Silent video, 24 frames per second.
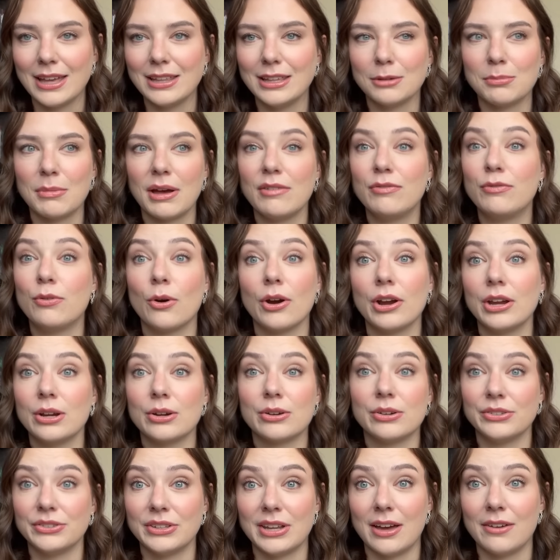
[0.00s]
Like my
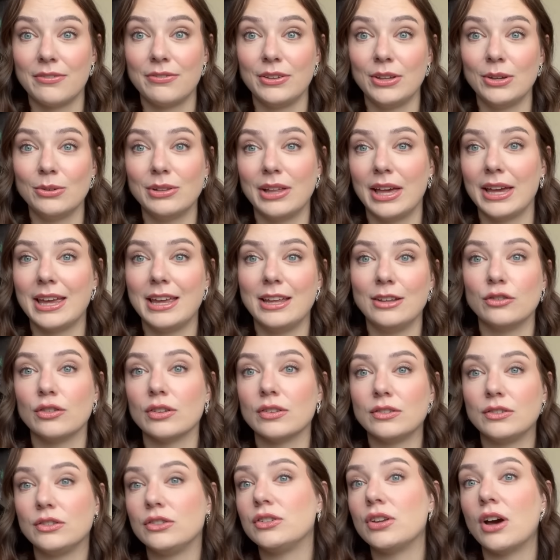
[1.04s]
4-year-old nephew, like he
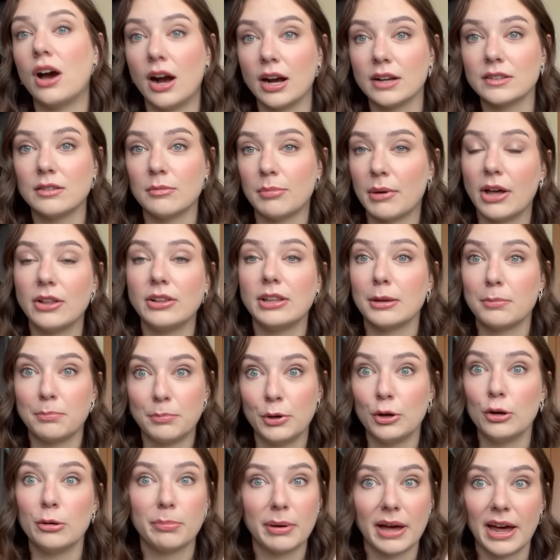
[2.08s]
just talks about like
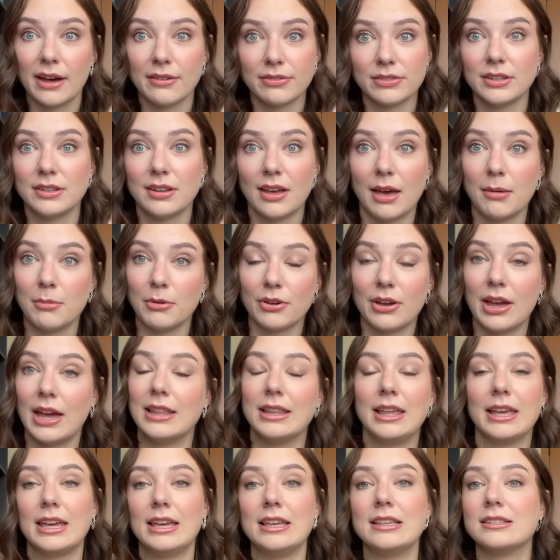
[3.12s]
poop half the time, okay?
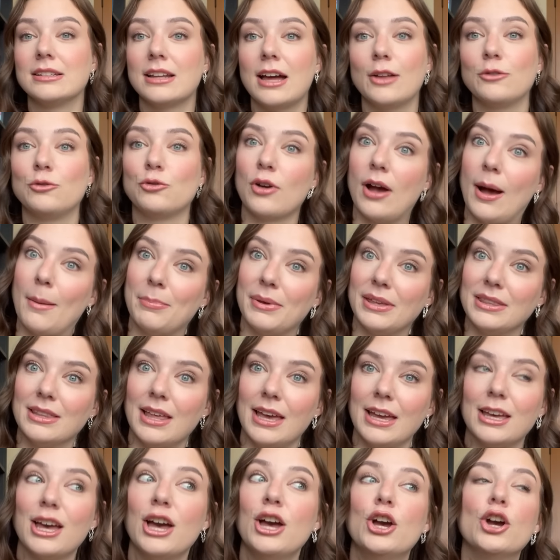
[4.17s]
Like he's not dropping
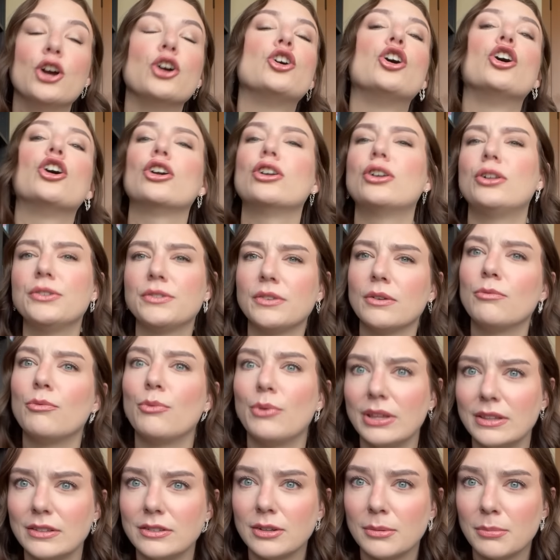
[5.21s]
like kernels of
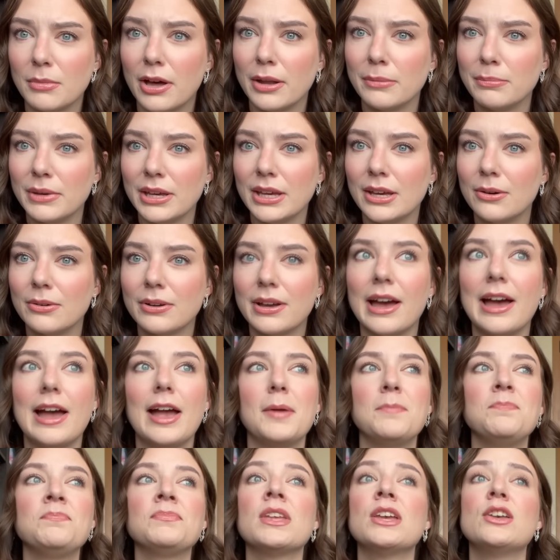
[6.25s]
wisdom on me,
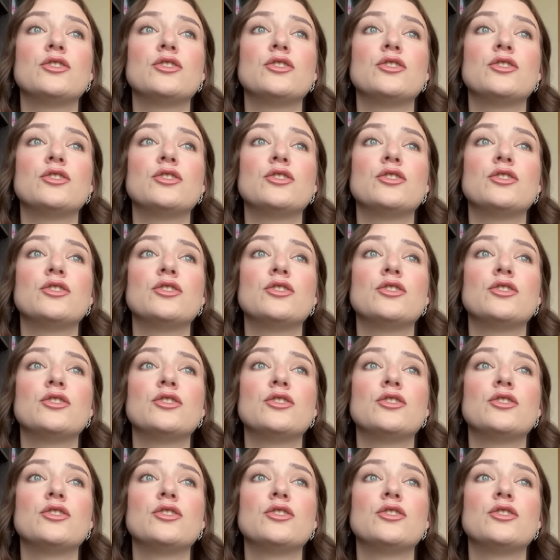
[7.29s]
okay?